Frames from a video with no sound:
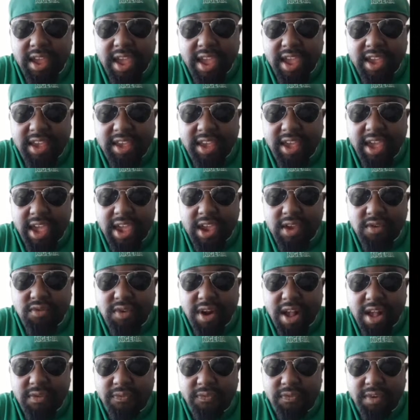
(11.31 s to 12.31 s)
aka
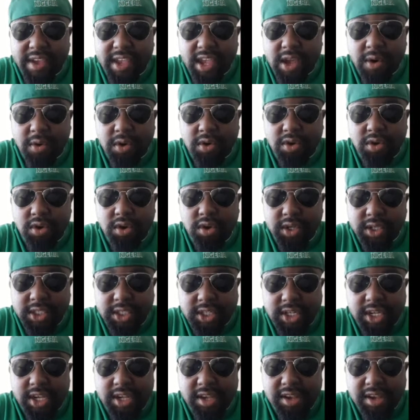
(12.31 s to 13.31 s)
Raphael
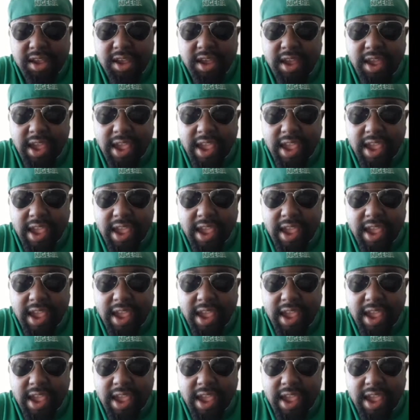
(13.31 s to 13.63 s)
Onochie,